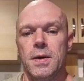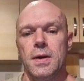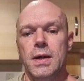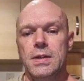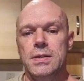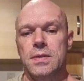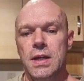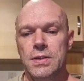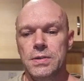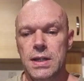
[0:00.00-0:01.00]

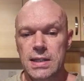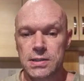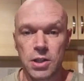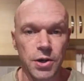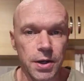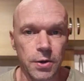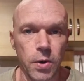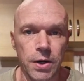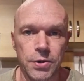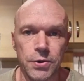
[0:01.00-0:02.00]
He's looking
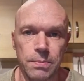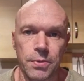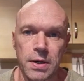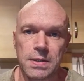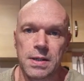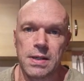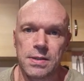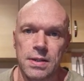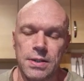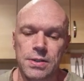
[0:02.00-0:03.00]
quite good in
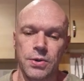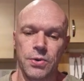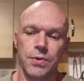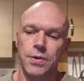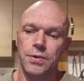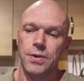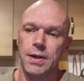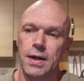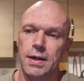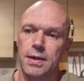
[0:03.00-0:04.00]
pre-season. He scored the other
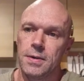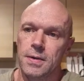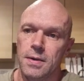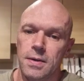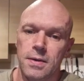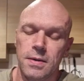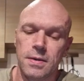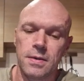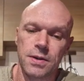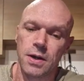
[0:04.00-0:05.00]
day,
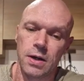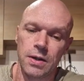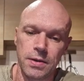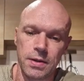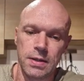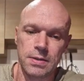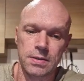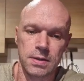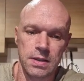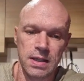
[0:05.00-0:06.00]
so I think
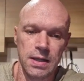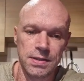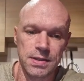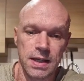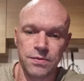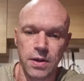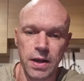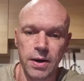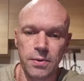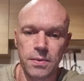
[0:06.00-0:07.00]
he's in for
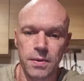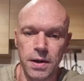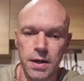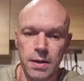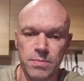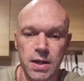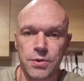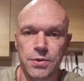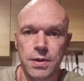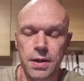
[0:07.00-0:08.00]
now. Yeah,
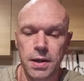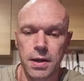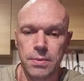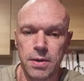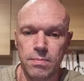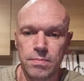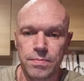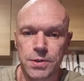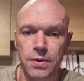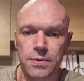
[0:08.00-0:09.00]
just going to keep him.
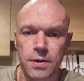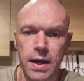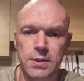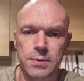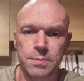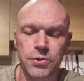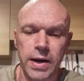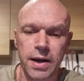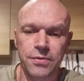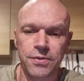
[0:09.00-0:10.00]
So that's my
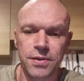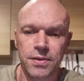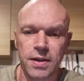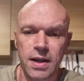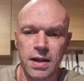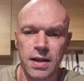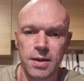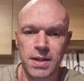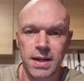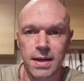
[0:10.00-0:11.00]
draft.
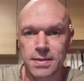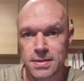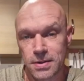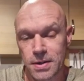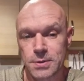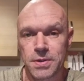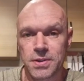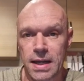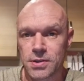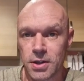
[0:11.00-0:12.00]
Yes, there is
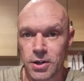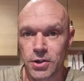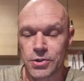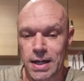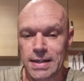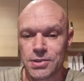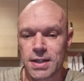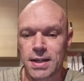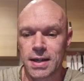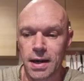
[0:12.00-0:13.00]
potential that I could change it
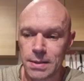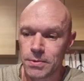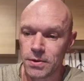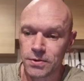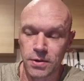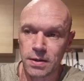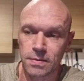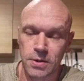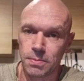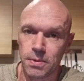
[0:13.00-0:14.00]
again, but there's only a
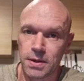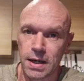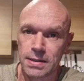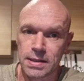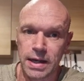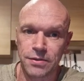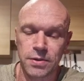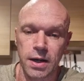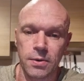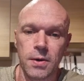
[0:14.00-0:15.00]
couple of days left
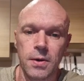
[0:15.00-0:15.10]
now.